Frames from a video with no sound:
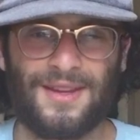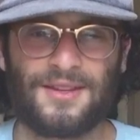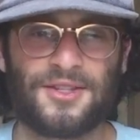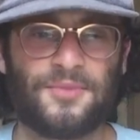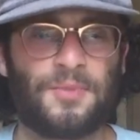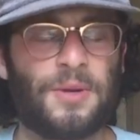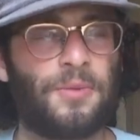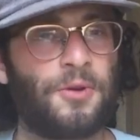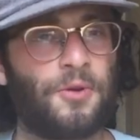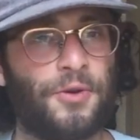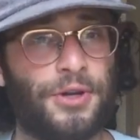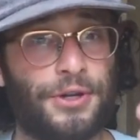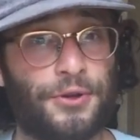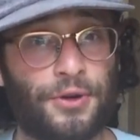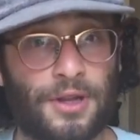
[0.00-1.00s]
Some people who
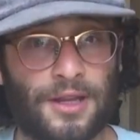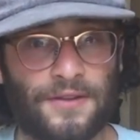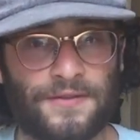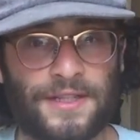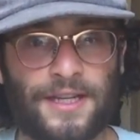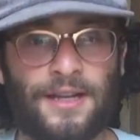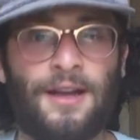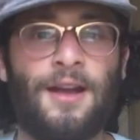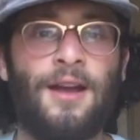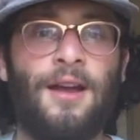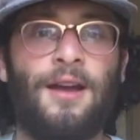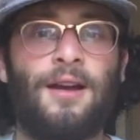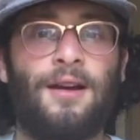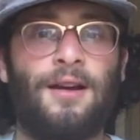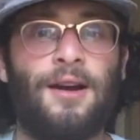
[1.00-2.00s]
are new to lifting,
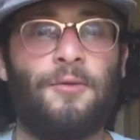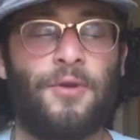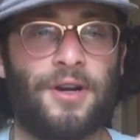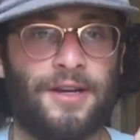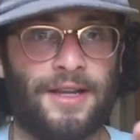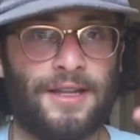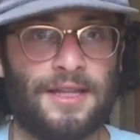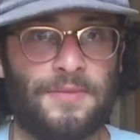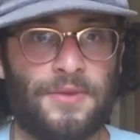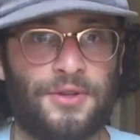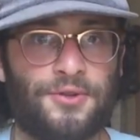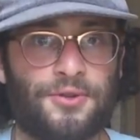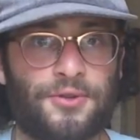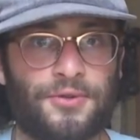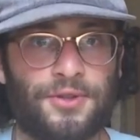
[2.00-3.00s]
I wanted to get them
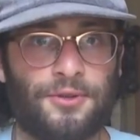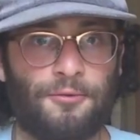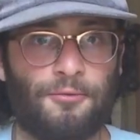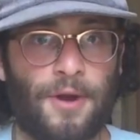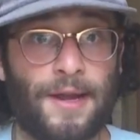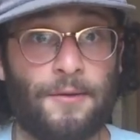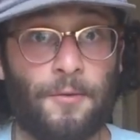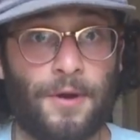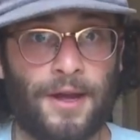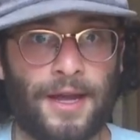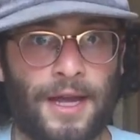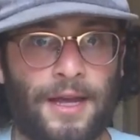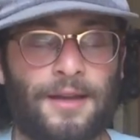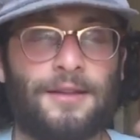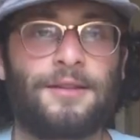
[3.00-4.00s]
introduced the right
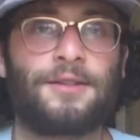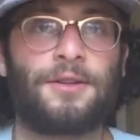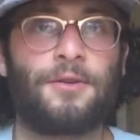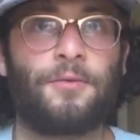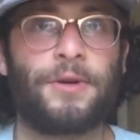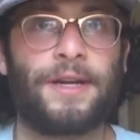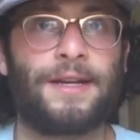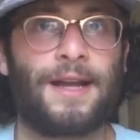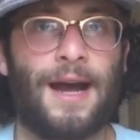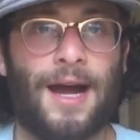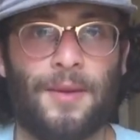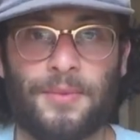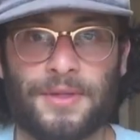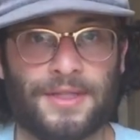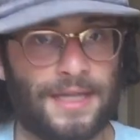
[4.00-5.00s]
way, so we didn't
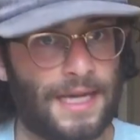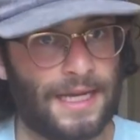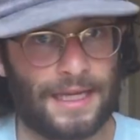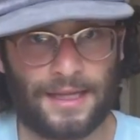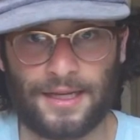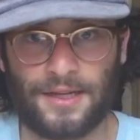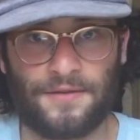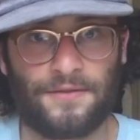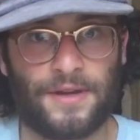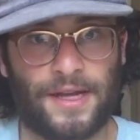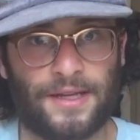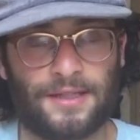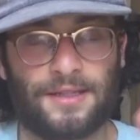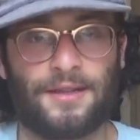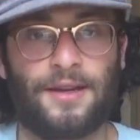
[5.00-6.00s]
hop into anything
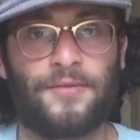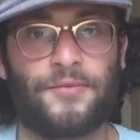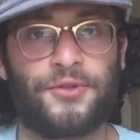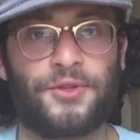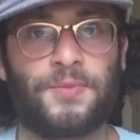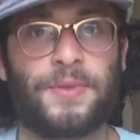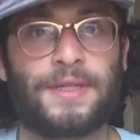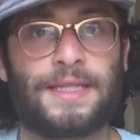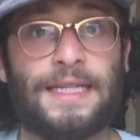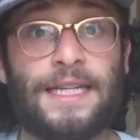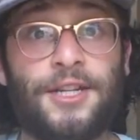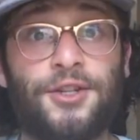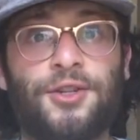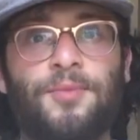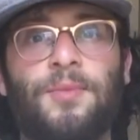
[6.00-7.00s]
advanced. I've just been
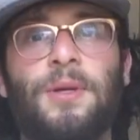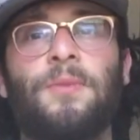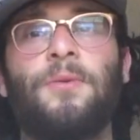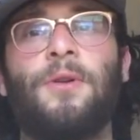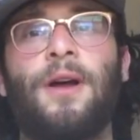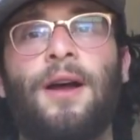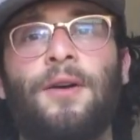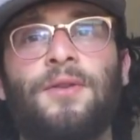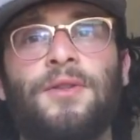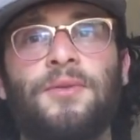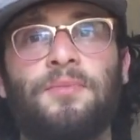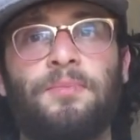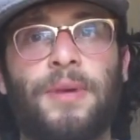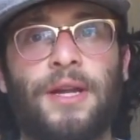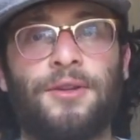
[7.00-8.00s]
teaching people how
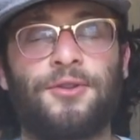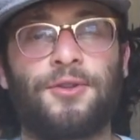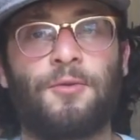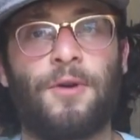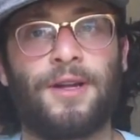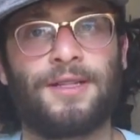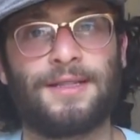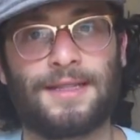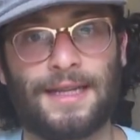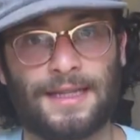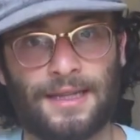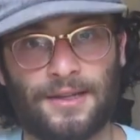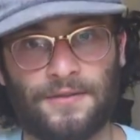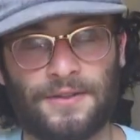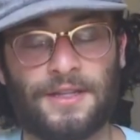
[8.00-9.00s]
to bench, squat, and
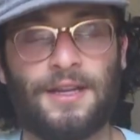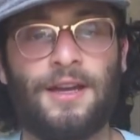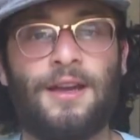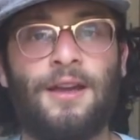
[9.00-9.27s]
deadlift